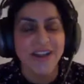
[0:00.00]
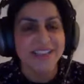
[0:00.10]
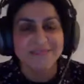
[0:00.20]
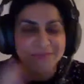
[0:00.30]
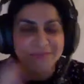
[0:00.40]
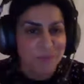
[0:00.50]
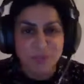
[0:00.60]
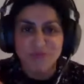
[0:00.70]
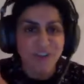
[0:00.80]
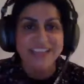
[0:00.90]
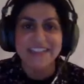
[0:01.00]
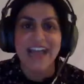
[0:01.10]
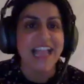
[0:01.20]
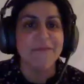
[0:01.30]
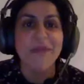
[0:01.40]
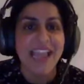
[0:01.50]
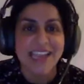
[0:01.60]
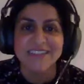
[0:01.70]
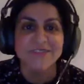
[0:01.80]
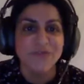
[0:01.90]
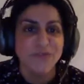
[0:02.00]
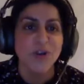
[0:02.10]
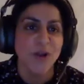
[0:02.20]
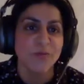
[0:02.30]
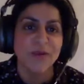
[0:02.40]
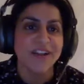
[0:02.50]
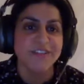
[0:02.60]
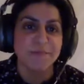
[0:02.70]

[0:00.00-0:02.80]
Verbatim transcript: I was running that campaign full on 100%.